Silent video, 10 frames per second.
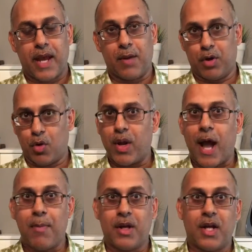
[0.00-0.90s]
and we know what
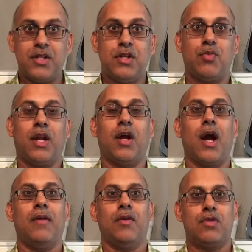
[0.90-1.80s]
happened in 1929.